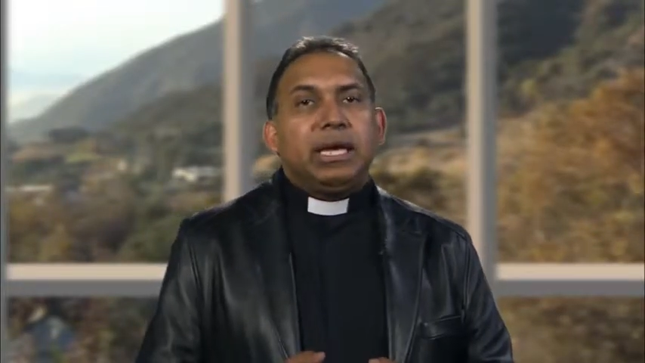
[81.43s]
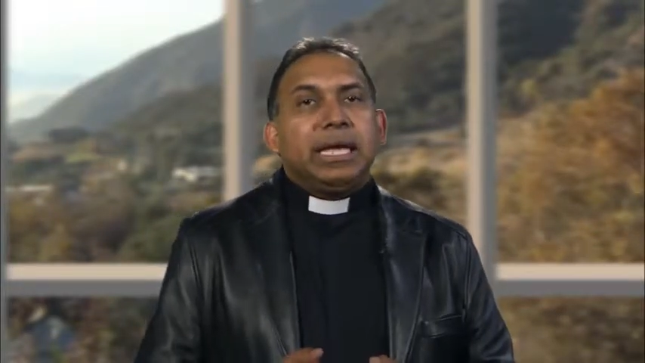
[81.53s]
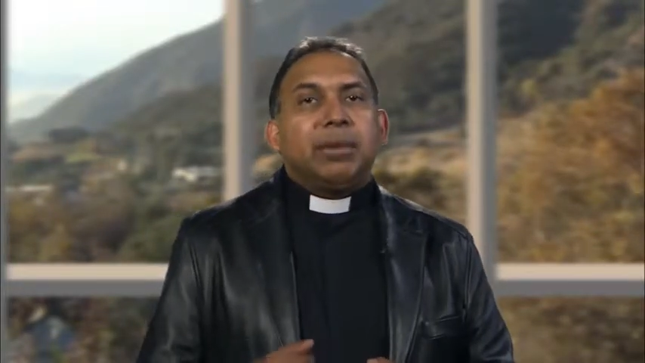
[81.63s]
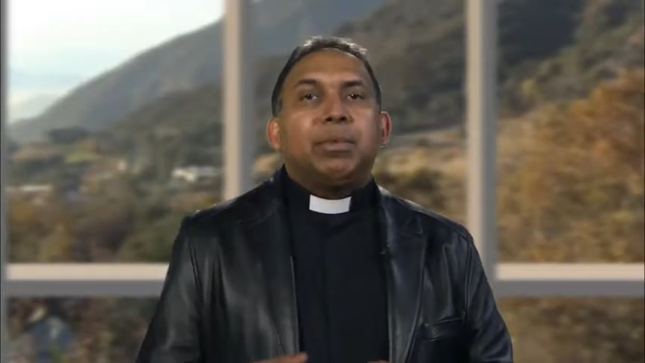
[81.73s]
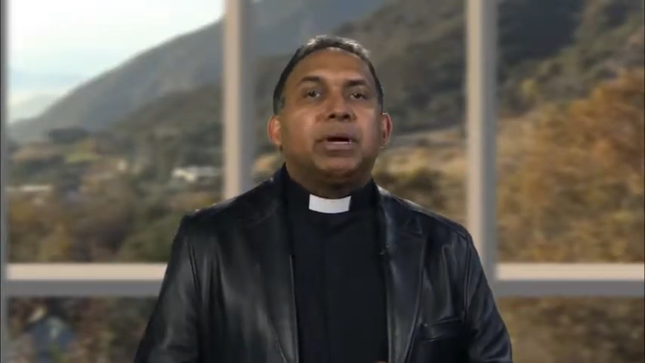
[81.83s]

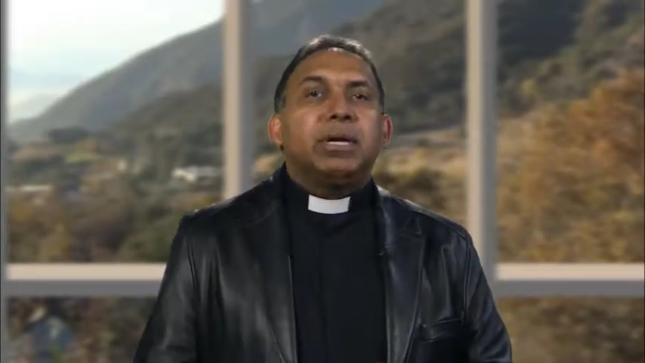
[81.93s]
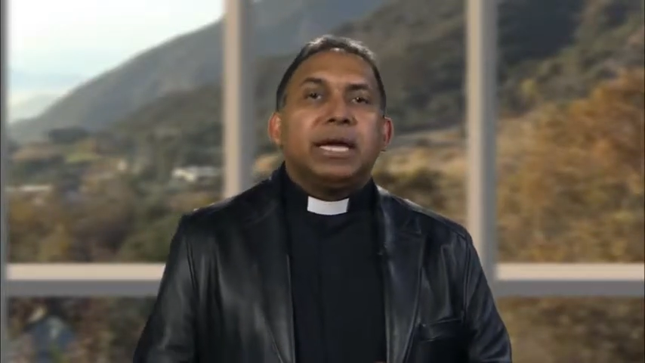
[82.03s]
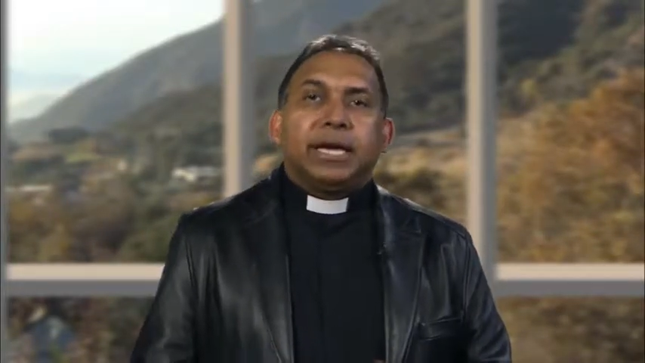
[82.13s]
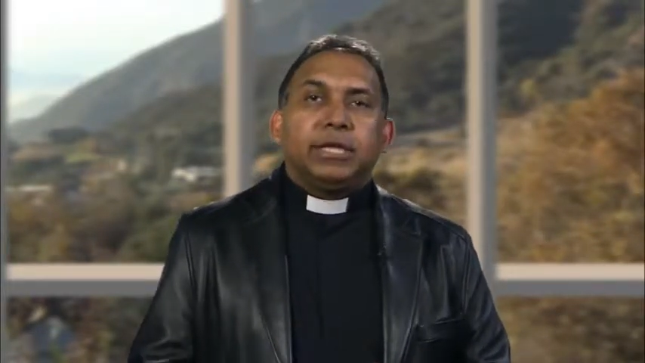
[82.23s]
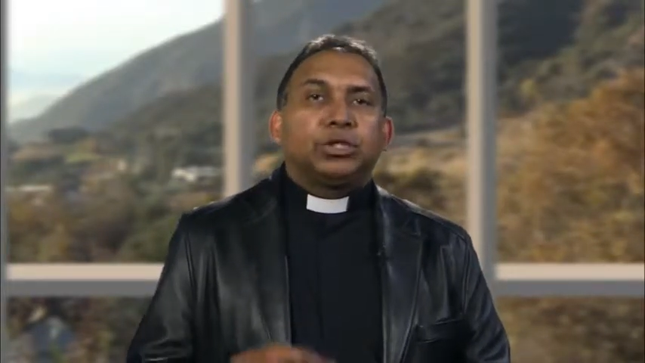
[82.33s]
among
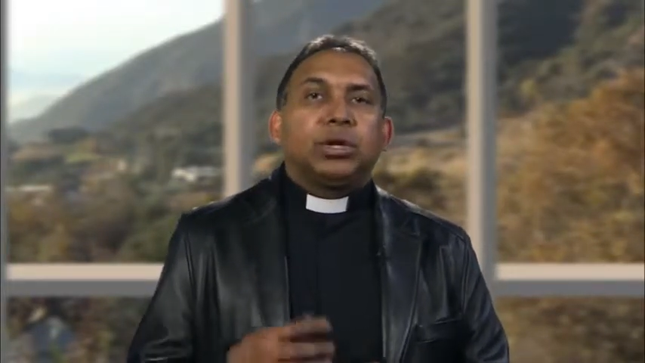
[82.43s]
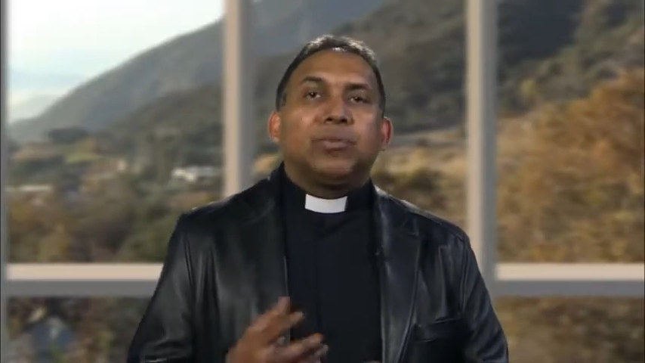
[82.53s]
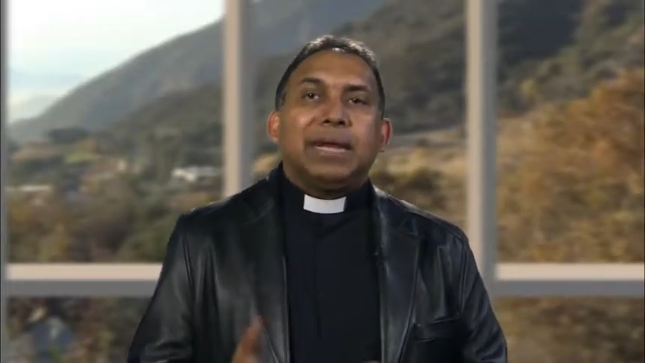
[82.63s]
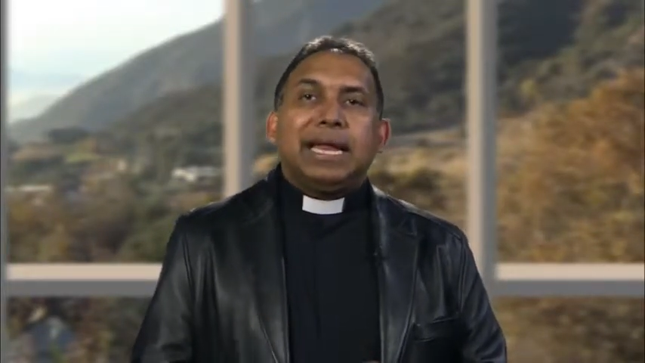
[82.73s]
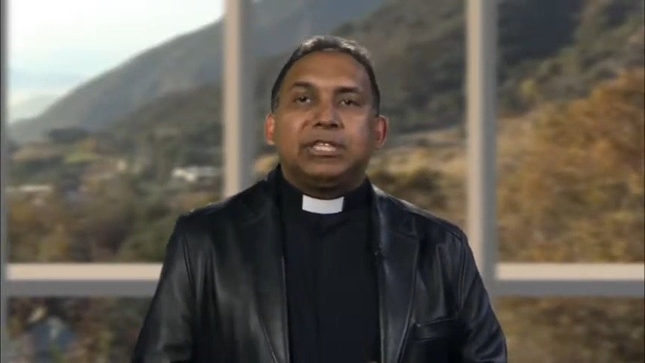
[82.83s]
his own
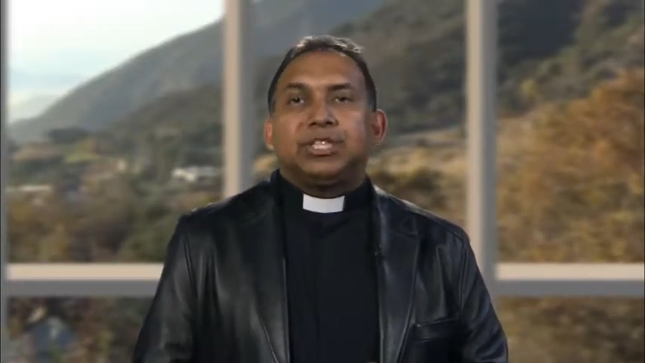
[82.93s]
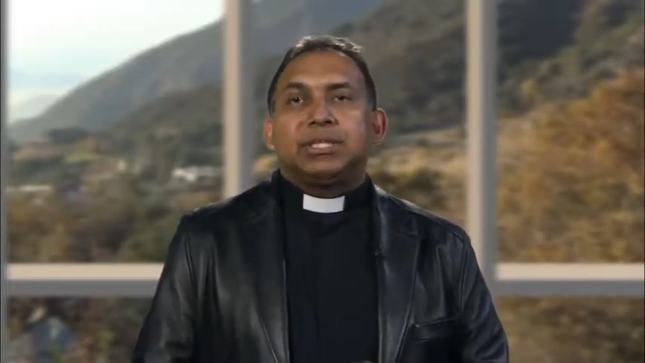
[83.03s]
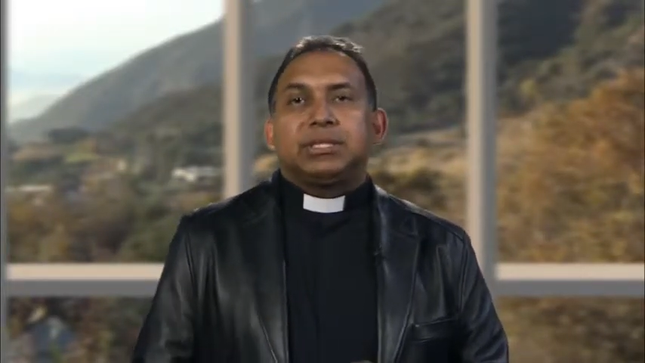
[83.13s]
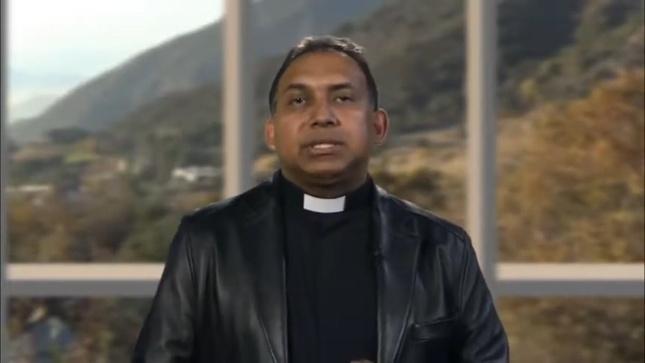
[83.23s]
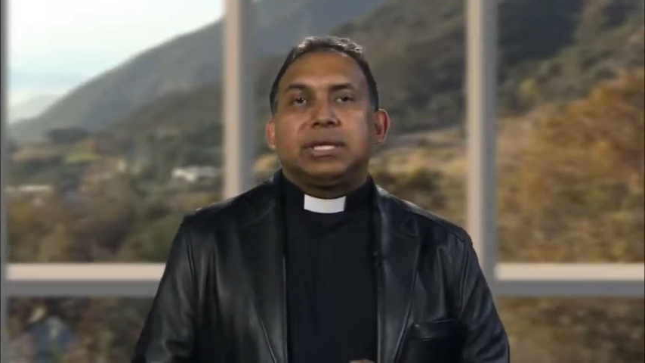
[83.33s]

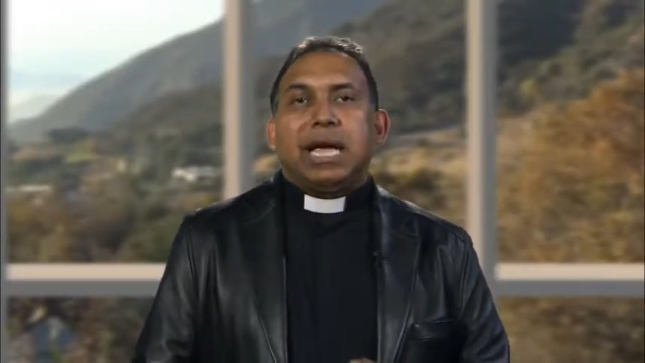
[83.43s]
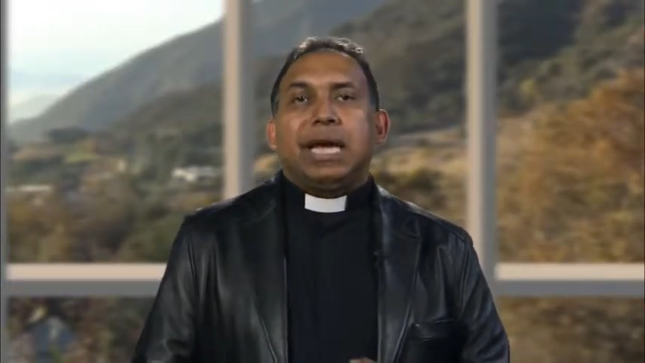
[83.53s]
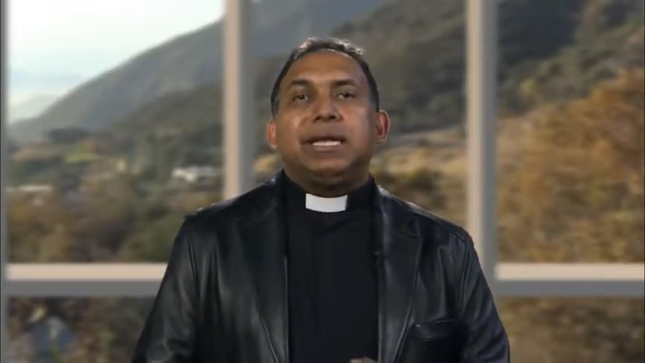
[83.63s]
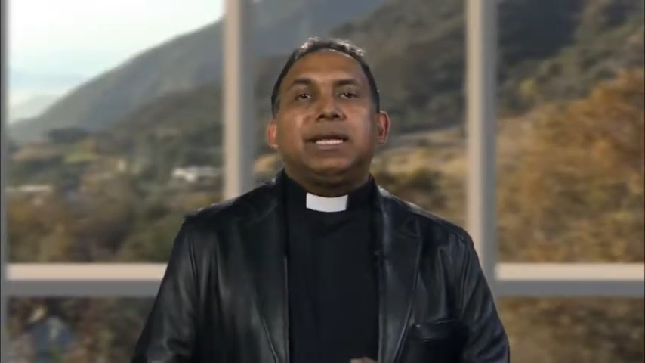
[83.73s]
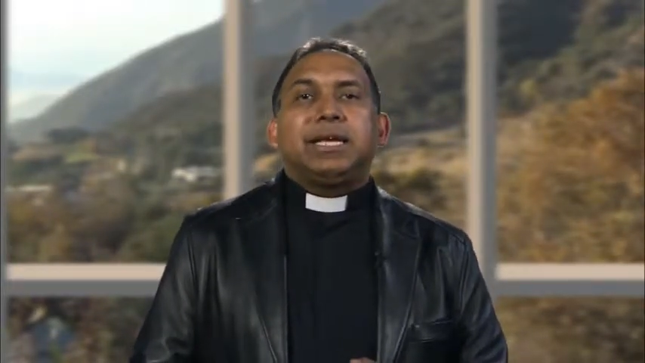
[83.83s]
relations,
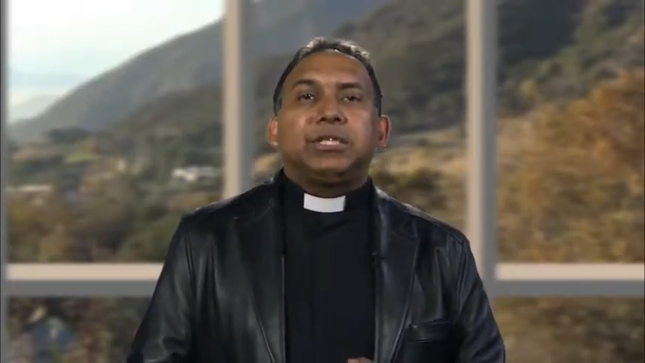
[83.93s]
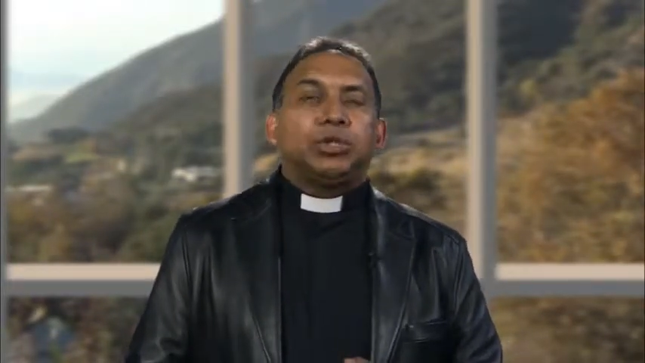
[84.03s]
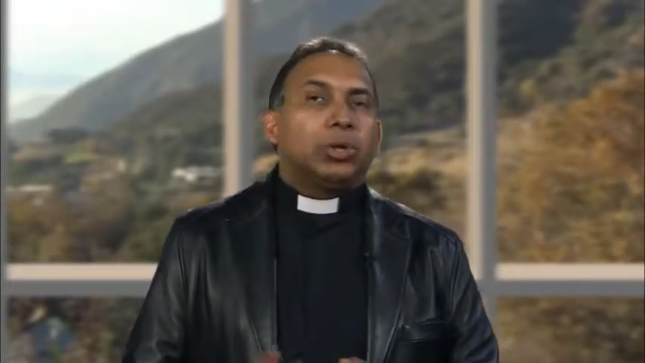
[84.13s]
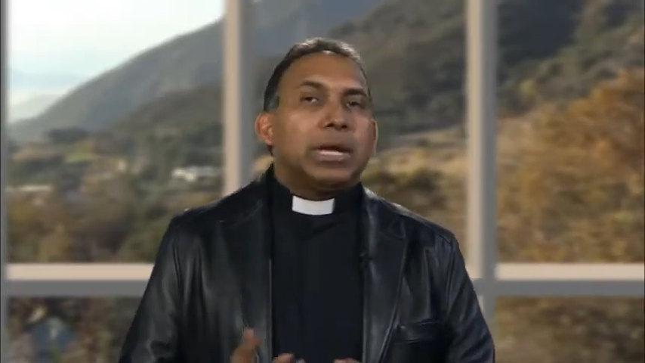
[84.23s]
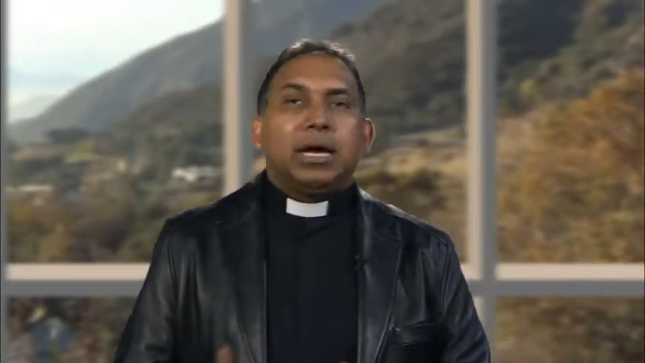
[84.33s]
and in his
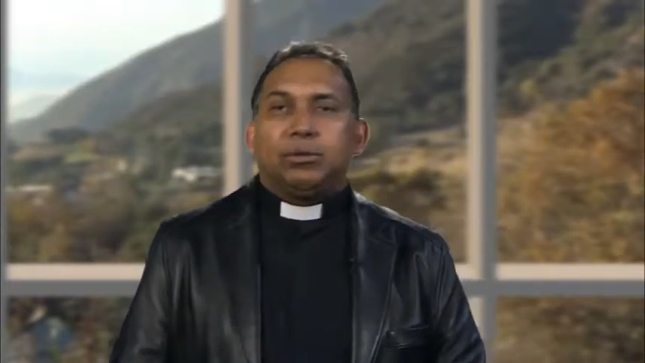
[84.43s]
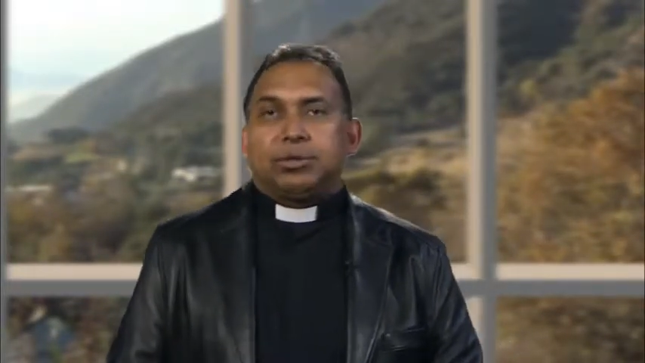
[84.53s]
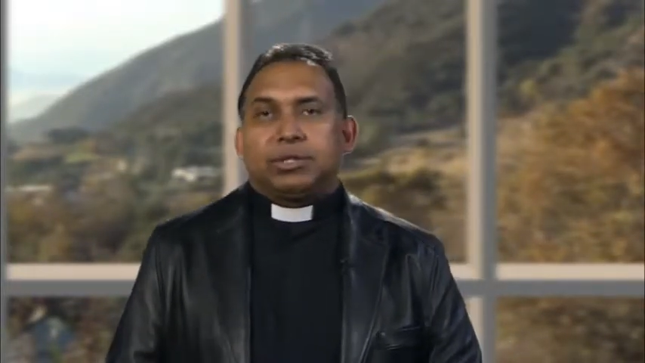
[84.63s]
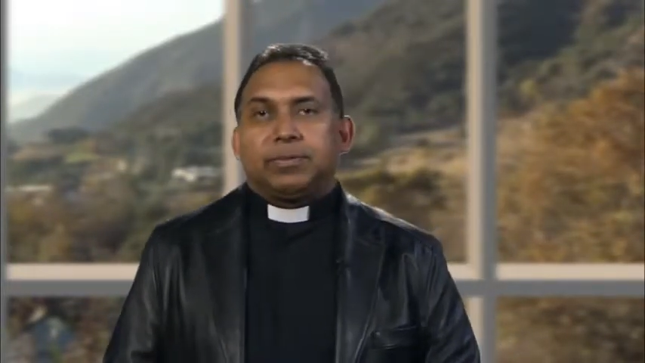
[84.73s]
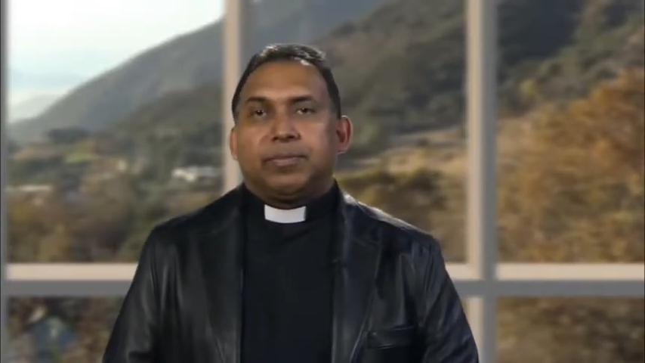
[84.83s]
own house.